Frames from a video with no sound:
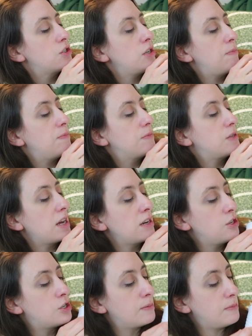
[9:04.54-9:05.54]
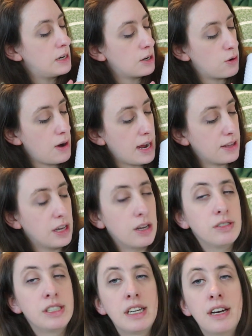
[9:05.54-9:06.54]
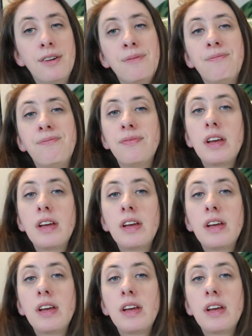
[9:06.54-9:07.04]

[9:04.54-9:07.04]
chip, tiny chip, and a crack that goes down.